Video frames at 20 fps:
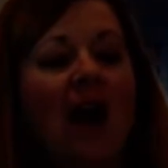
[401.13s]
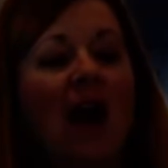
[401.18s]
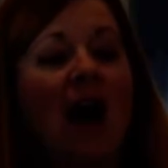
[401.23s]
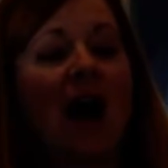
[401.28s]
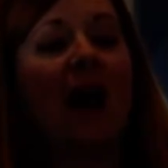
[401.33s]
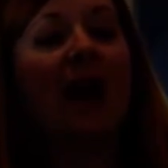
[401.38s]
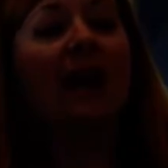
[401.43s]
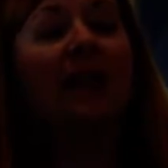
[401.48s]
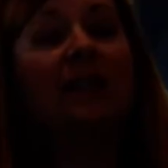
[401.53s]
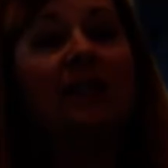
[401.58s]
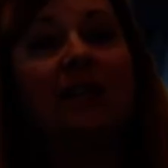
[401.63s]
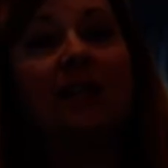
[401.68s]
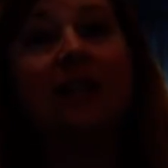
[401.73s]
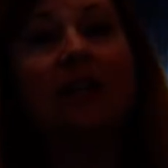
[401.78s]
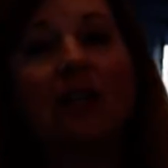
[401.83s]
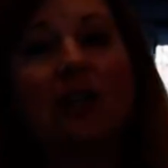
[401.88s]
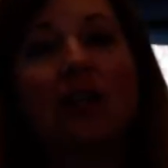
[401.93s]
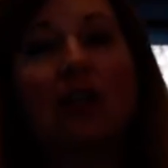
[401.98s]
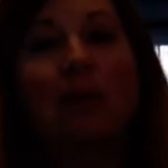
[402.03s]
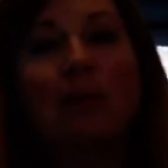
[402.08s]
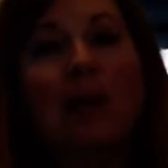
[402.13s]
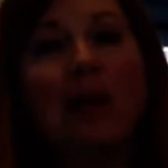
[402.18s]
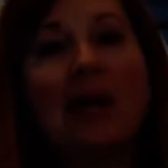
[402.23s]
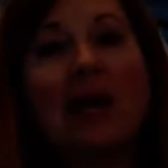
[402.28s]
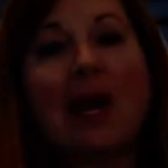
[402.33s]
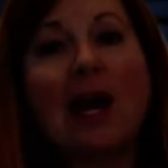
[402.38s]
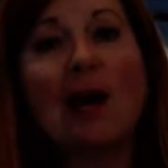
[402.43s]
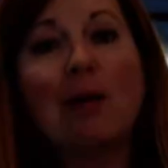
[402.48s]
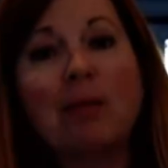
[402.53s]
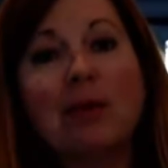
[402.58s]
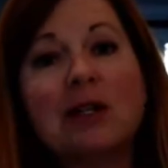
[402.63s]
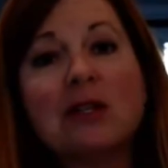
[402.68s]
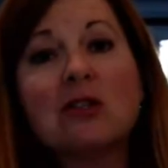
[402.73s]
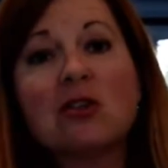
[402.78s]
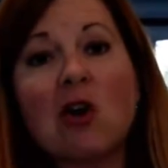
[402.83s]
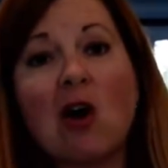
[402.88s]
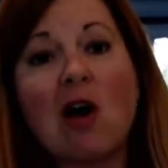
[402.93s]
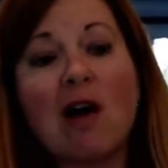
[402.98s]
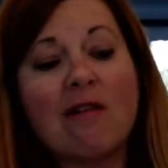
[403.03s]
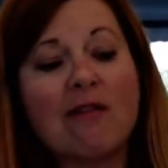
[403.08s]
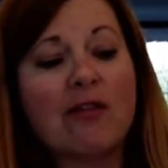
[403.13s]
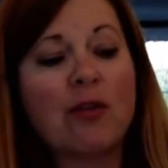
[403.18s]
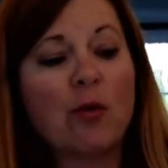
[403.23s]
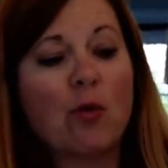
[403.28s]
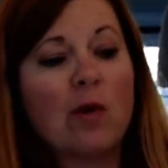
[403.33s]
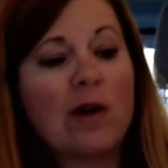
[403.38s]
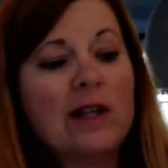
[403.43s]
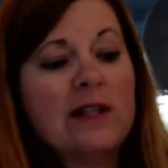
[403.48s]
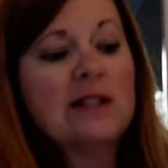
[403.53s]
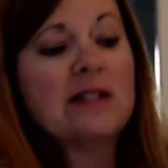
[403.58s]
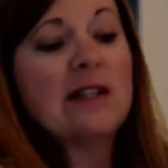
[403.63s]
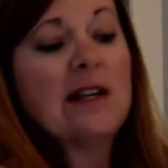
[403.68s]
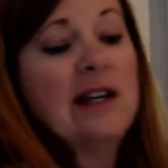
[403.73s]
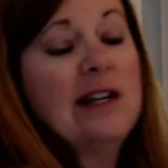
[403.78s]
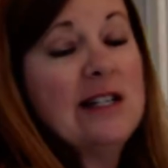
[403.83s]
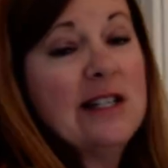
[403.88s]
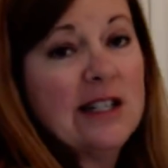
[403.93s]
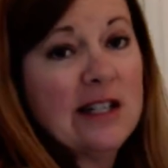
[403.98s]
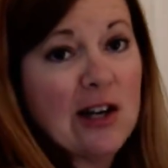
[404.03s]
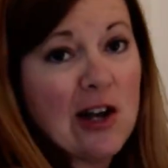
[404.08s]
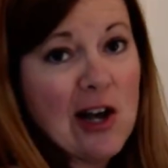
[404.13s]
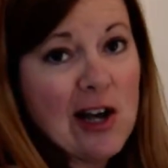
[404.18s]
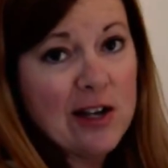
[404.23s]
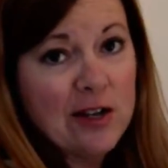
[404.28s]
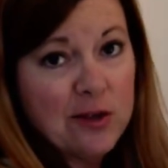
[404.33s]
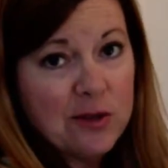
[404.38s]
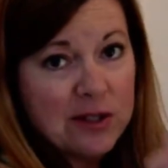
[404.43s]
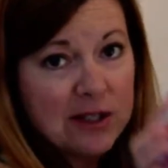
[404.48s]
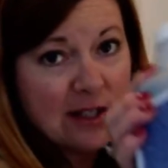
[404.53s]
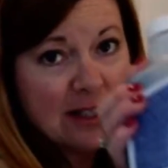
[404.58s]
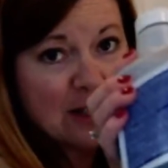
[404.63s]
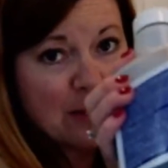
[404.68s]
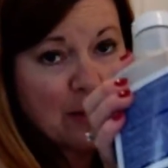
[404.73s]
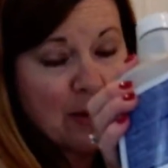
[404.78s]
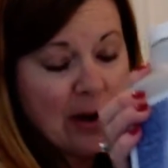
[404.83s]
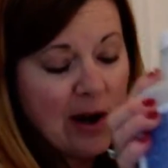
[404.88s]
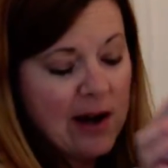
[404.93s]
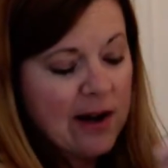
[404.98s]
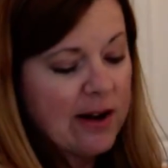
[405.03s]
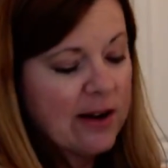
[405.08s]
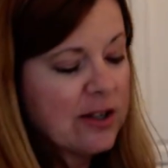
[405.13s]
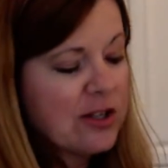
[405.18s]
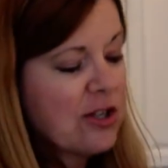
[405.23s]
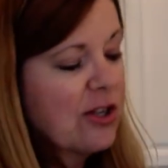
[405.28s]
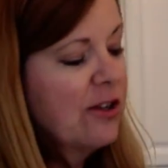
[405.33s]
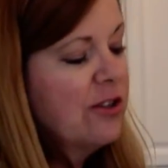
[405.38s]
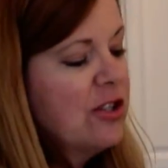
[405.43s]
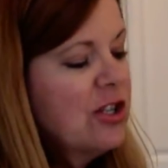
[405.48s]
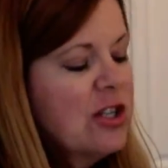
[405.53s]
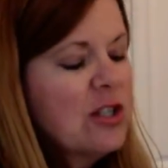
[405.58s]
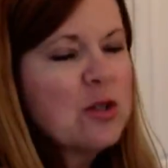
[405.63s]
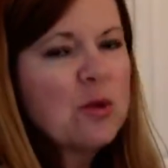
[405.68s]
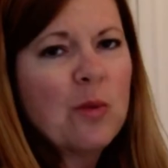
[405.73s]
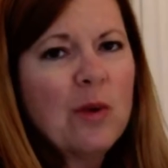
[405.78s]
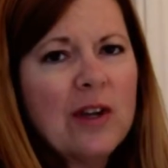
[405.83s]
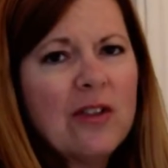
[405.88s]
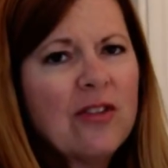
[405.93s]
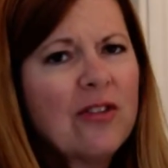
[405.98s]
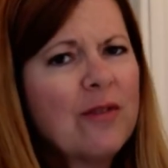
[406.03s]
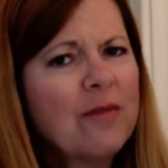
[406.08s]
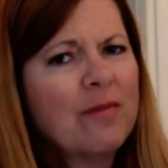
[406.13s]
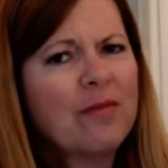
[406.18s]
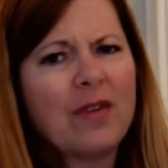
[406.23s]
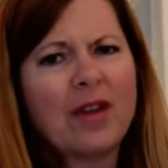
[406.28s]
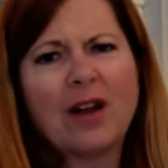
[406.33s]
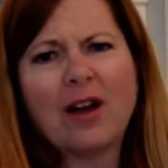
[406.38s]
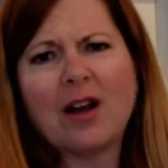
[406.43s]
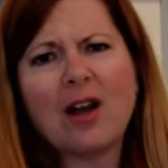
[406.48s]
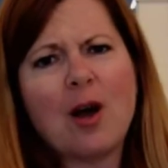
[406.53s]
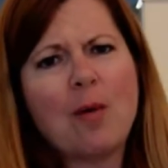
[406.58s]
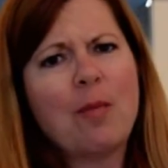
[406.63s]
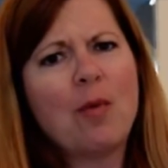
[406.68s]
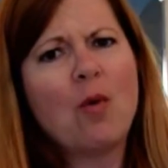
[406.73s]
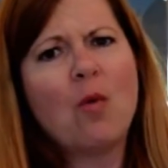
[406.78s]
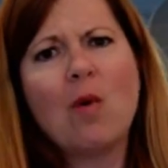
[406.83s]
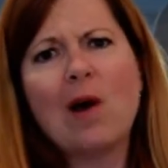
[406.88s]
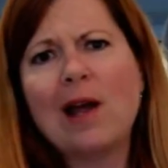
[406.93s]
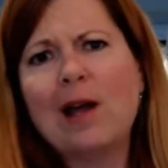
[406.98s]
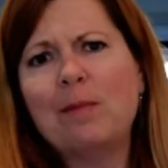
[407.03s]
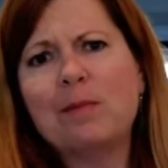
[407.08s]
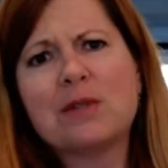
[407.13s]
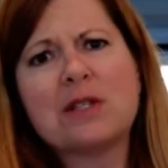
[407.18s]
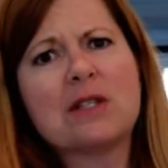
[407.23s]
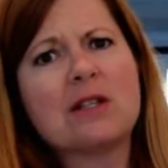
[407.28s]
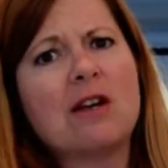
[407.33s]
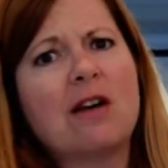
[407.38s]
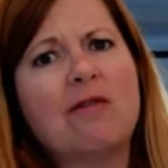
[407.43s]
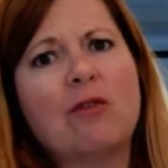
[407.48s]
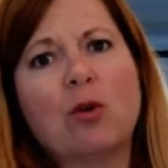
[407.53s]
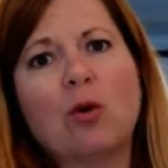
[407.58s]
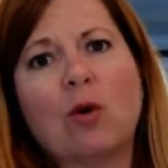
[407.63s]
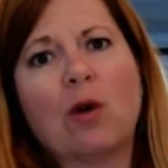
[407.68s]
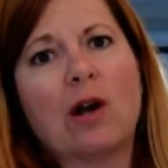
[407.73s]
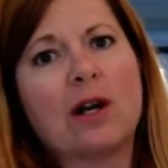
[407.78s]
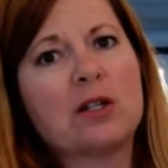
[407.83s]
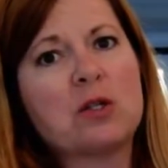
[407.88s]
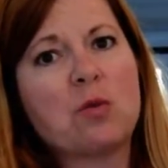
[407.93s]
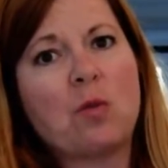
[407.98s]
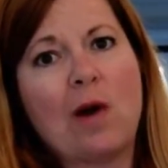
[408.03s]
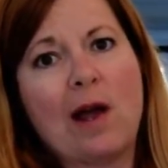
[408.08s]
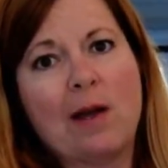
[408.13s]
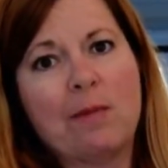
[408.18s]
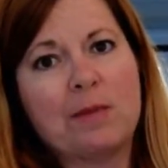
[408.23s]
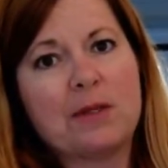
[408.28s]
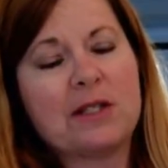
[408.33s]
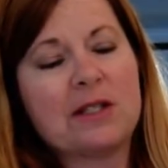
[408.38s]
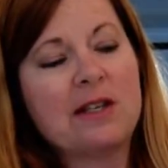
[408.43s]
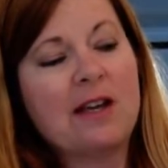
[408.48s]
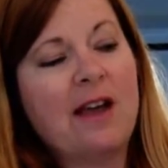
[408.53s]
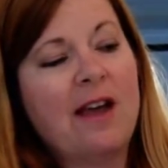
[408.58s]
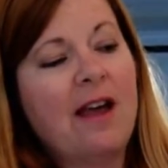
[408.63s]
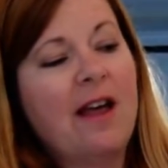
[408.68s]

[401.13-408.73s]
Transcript: I did clean my cabinets off, the ones that I did not use this product, just with a couple wipes of Clorox wipes.